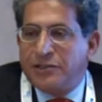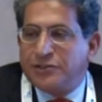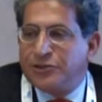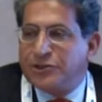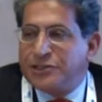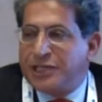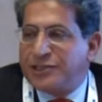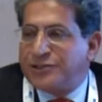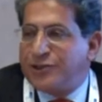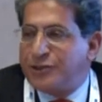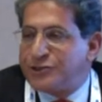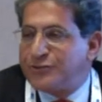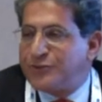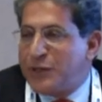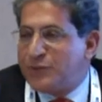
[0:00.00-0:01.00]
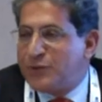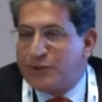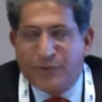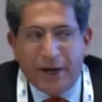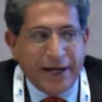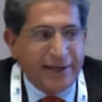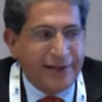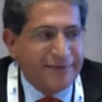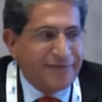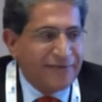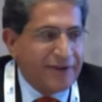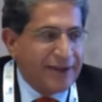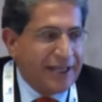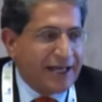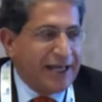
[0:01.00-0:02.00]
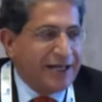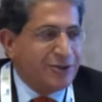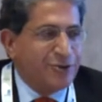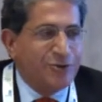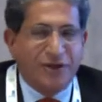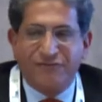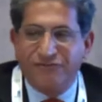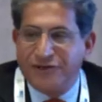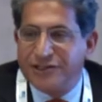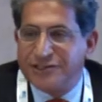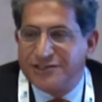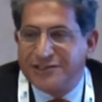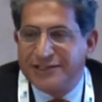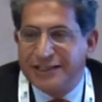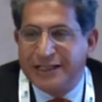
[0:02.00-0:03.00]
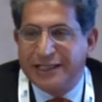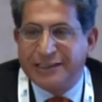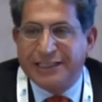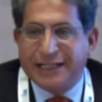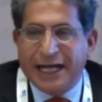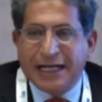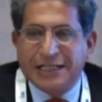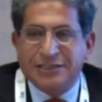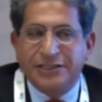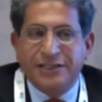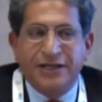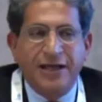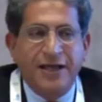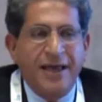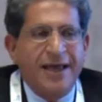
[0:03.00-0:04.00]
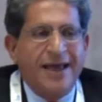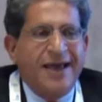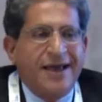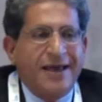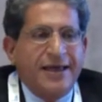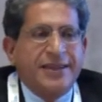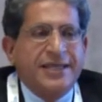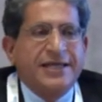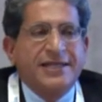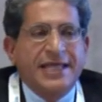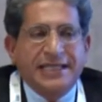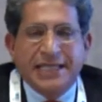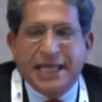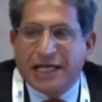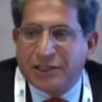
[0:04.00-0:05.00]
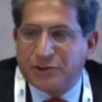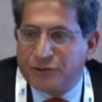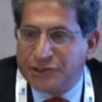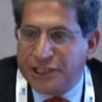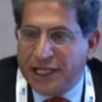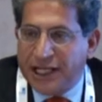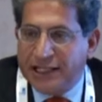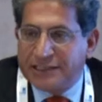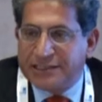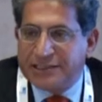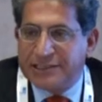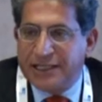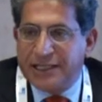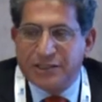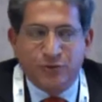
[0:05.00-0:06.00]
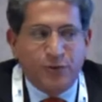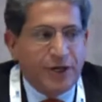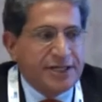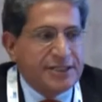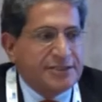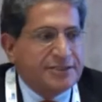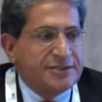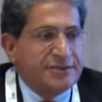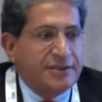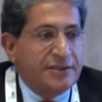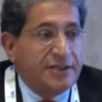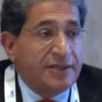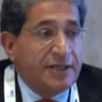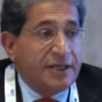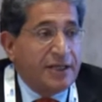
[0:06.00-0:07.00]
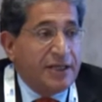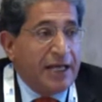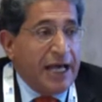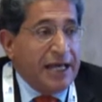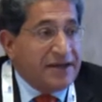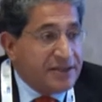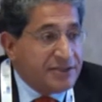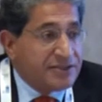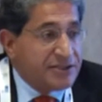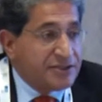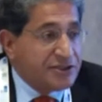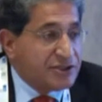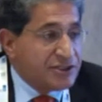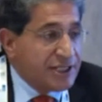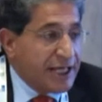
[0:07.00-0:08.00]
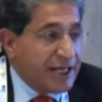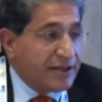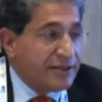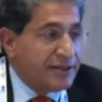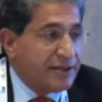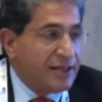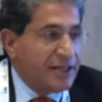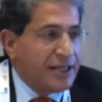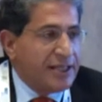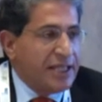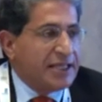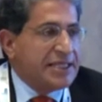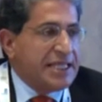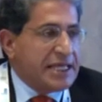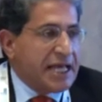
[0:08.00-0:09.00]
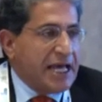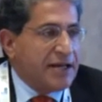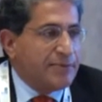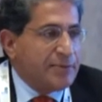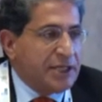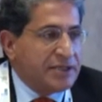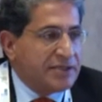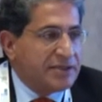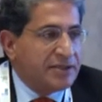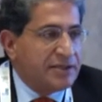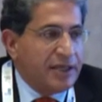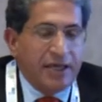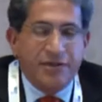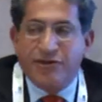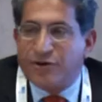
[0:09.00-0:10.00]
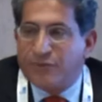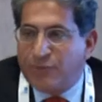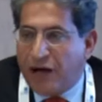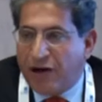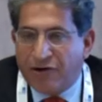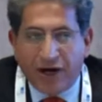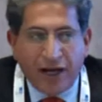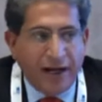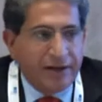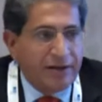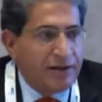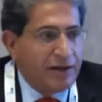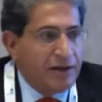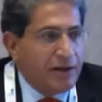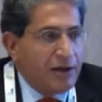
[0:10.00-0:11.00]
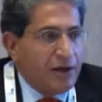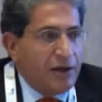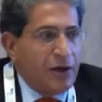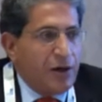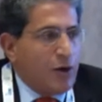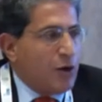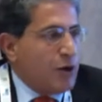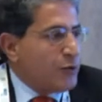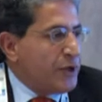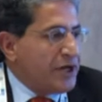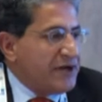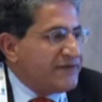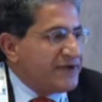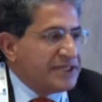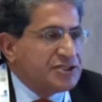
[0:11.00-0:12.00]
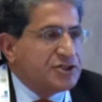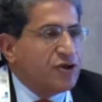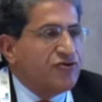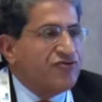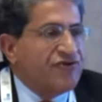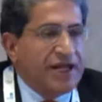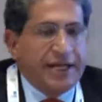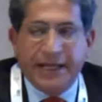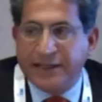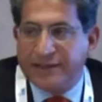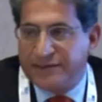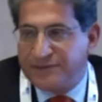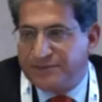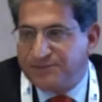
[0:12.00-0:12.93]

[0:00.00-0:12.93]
should not cost people money. They can do the first interaction. Then they take it to second stage where an interest is there that they can meet either in Bahrain or wherever it's convenient.